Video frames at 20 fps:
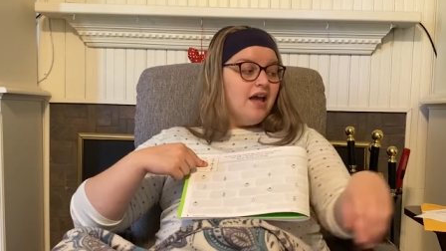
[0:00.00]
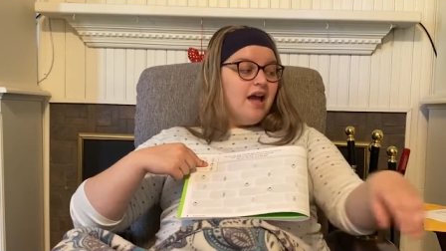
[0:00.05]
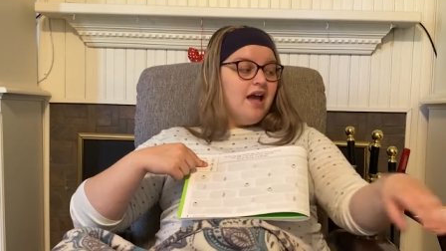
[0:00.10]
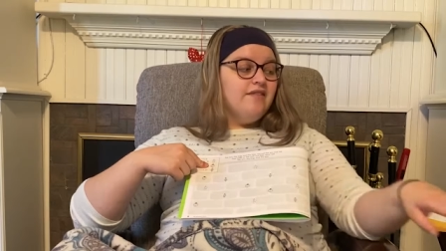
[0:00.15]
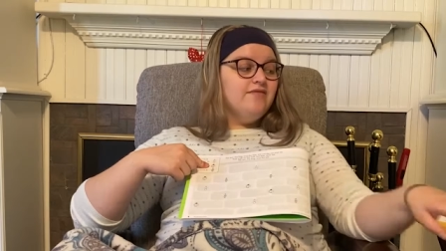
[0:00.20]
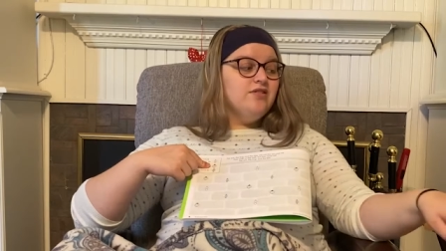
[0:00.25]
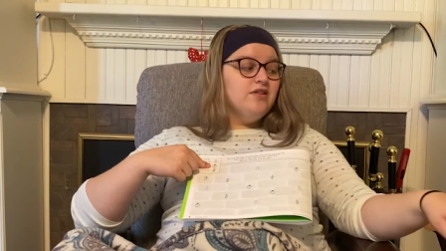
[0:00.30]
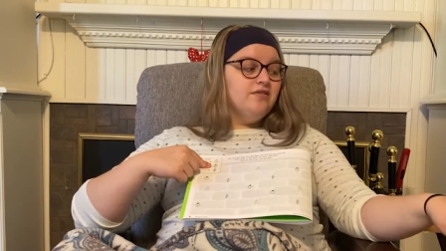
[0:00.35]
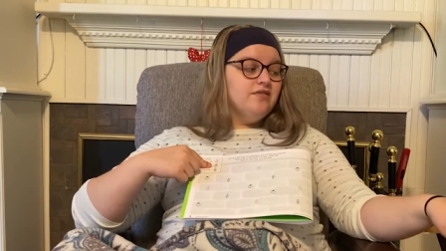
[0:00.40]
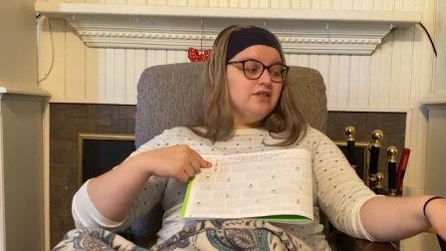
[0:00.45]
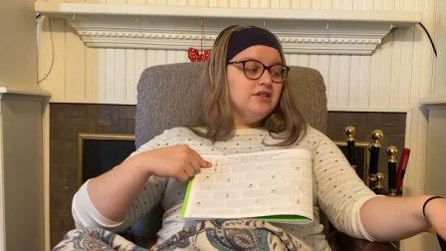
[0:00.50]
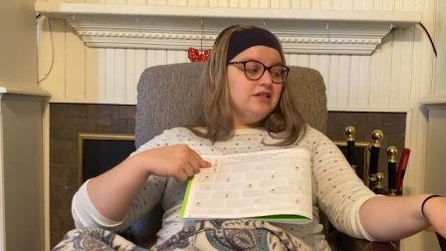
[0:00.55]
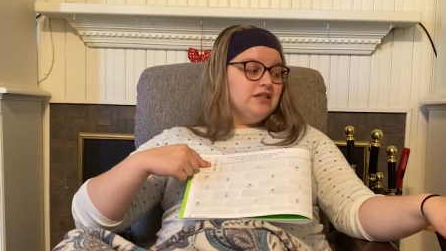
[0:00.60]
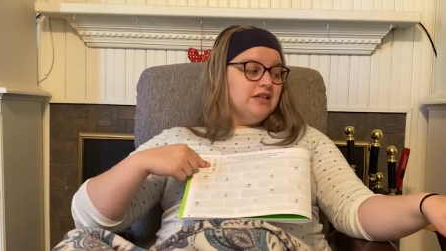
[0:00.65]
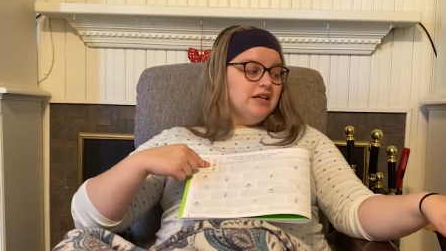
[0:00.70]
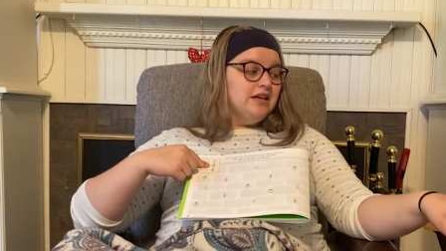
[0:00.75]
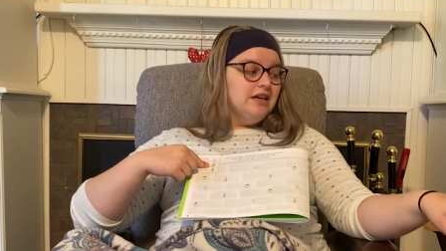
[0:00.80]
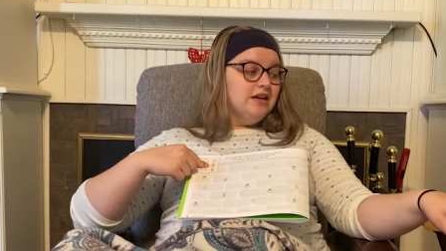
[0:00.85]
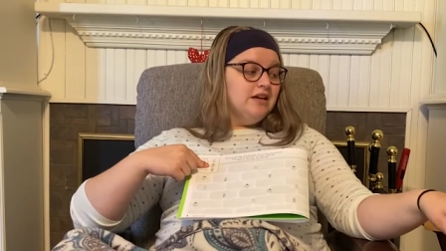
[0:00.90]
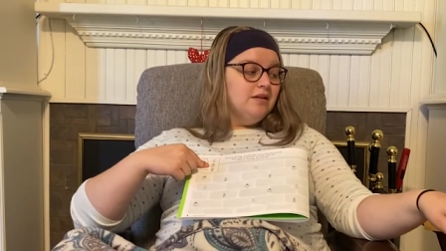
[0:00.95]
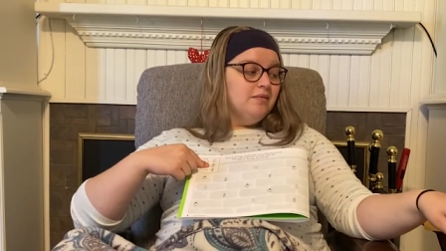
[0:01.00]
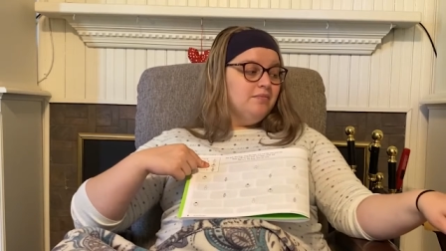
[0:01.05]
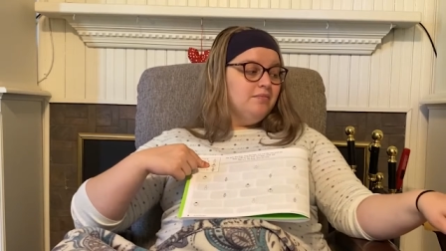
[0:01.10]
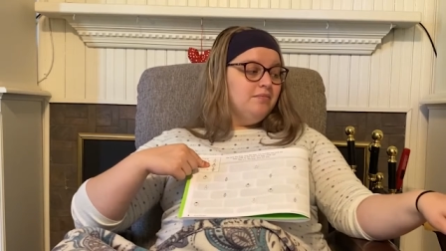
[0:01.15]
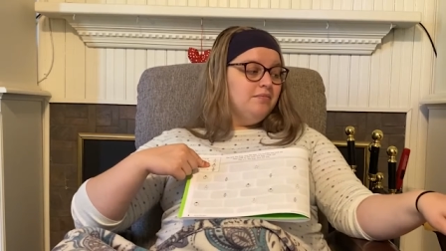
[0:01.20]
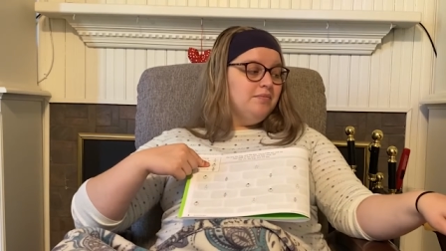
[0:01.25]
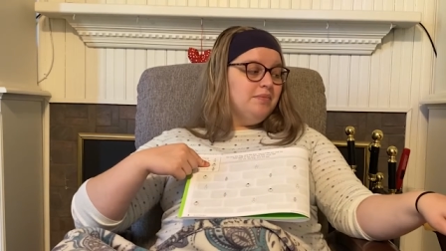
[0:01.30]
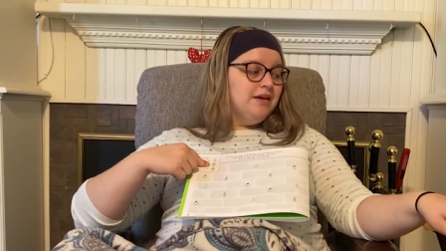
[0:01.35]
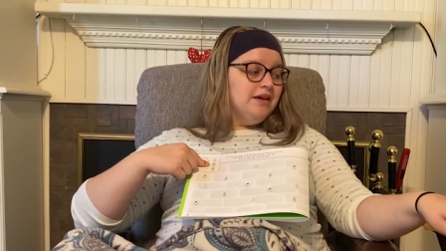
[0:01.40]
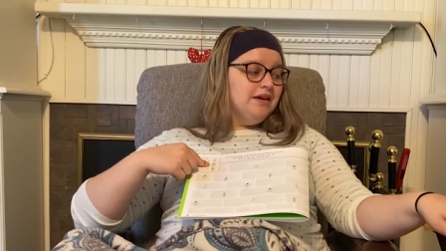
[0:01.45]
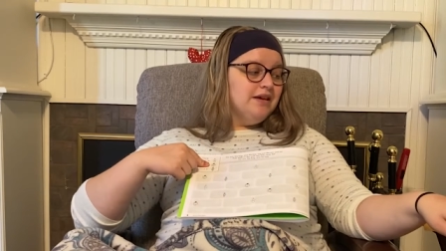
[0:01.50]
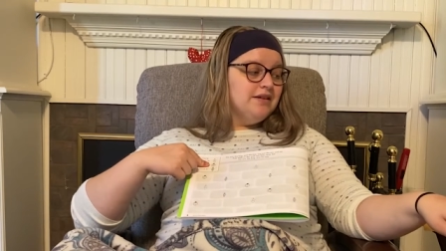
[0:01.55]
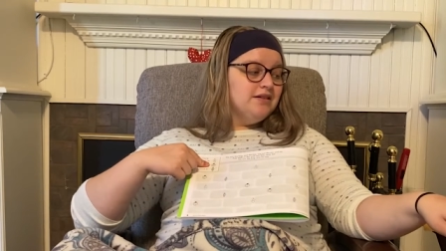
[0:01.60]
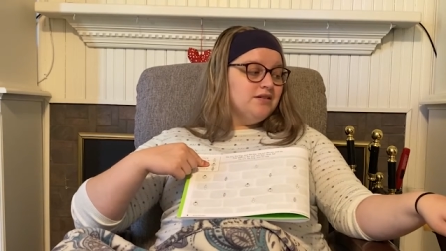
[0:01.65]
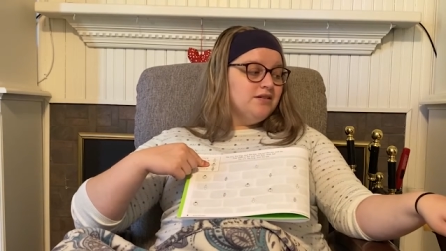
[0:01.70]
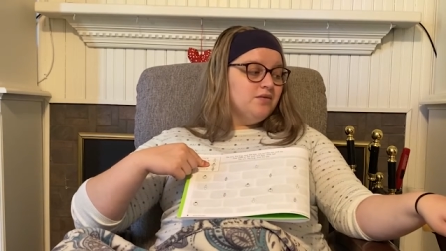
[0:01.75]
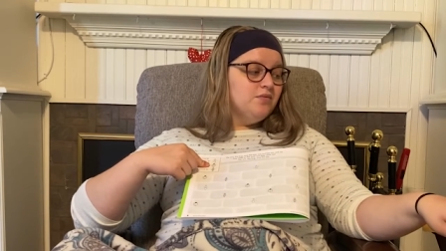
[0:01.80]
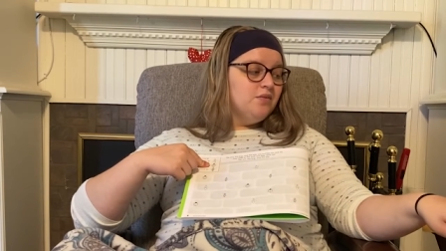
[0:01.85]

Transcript: Have you ever seen bees?